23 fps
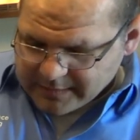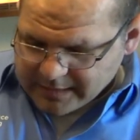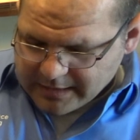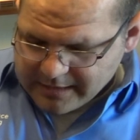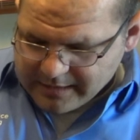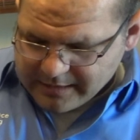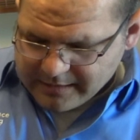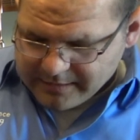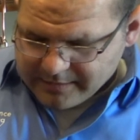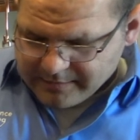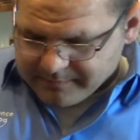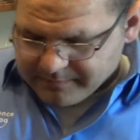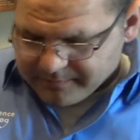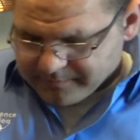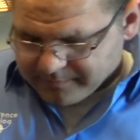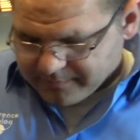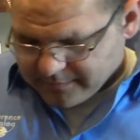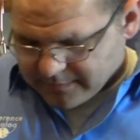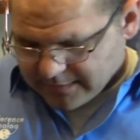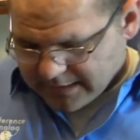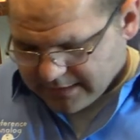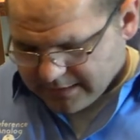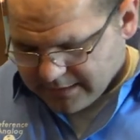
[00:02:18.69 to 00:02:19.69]
And
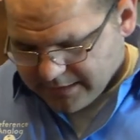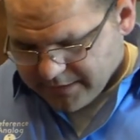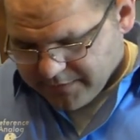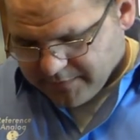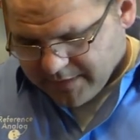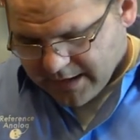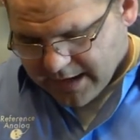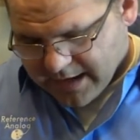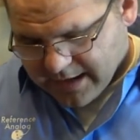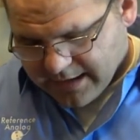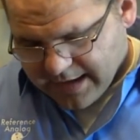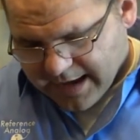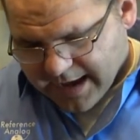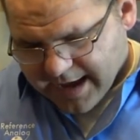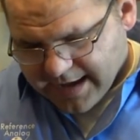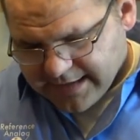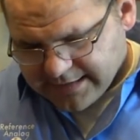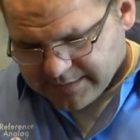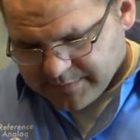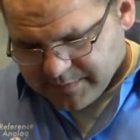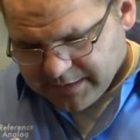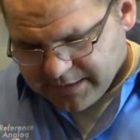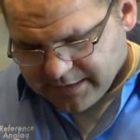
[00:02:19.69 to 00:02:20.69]
then you've got
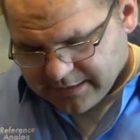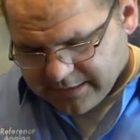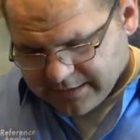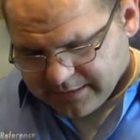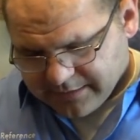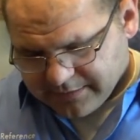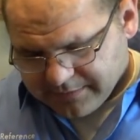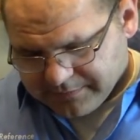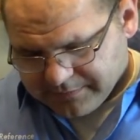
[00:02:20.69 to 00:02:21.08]
azimuth.